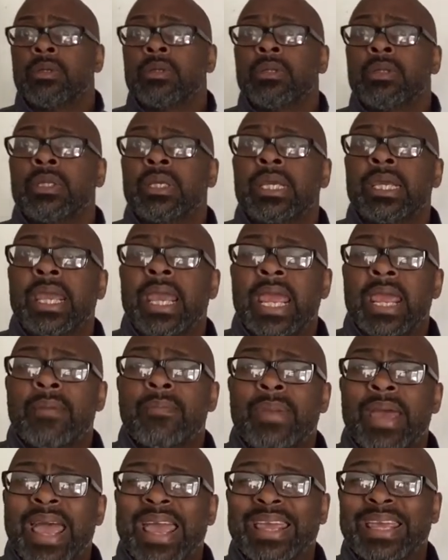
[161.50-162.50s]
The
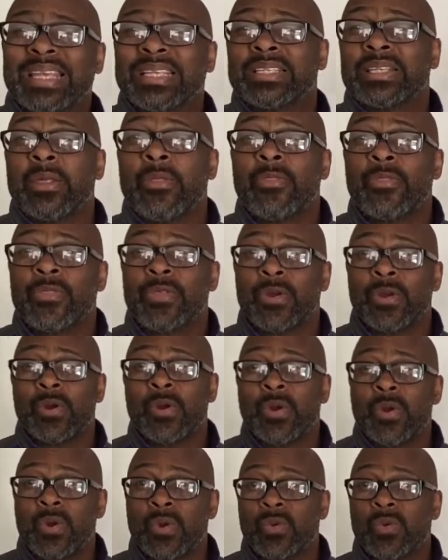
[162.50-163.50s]
K-back is the
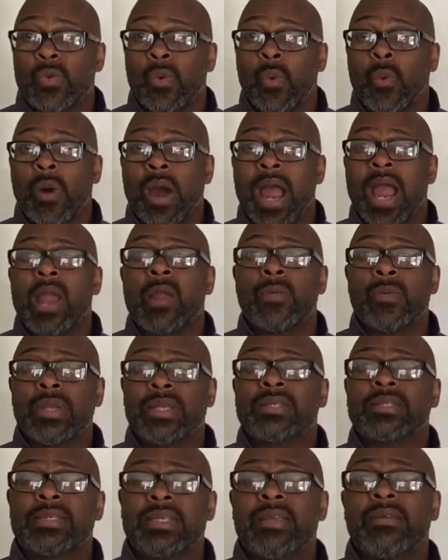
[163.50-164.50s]
3rd wide
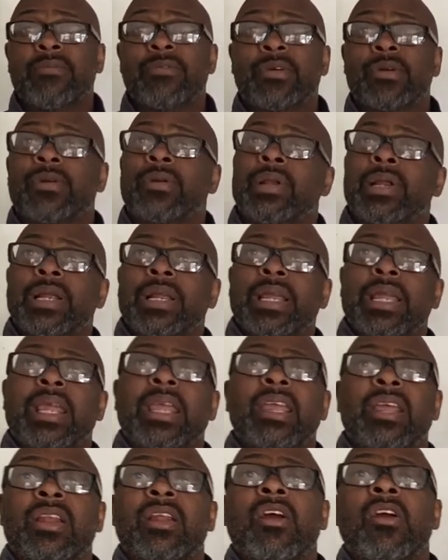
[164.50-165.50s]
receiver
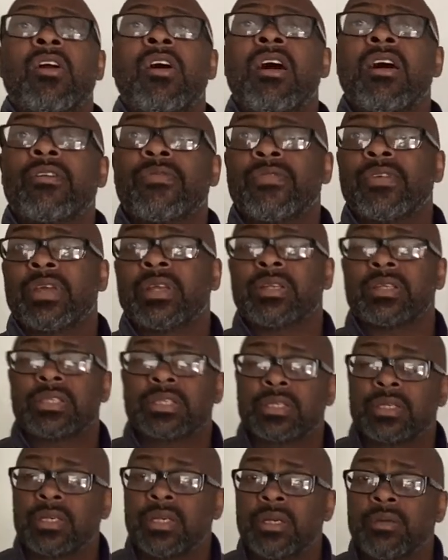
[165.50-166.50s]
in our offense,
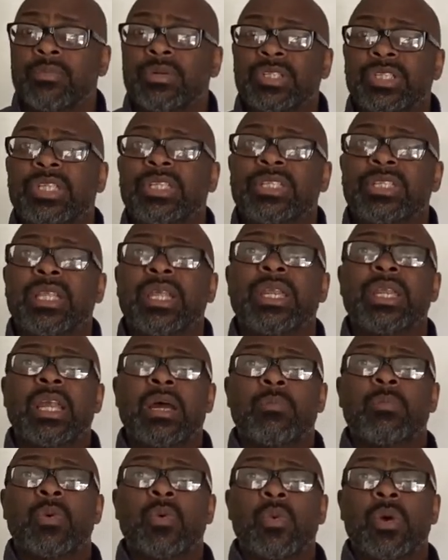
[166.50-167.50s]
but she's the
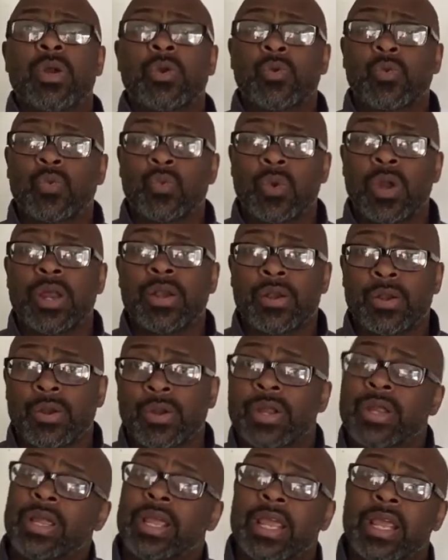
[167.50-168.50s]
number 1 runner
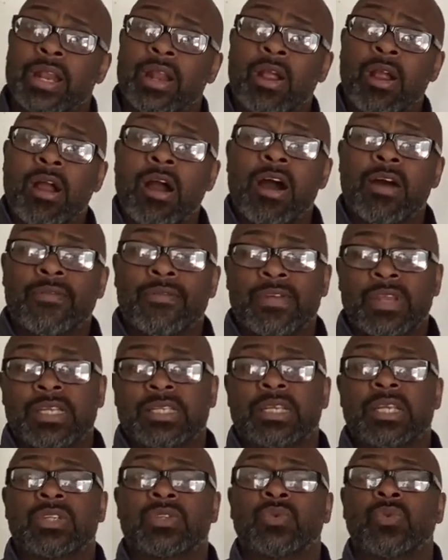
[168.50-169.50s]
in our offense
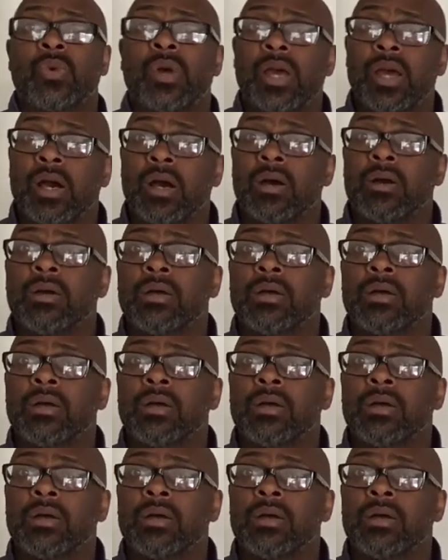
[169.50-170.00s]
as well.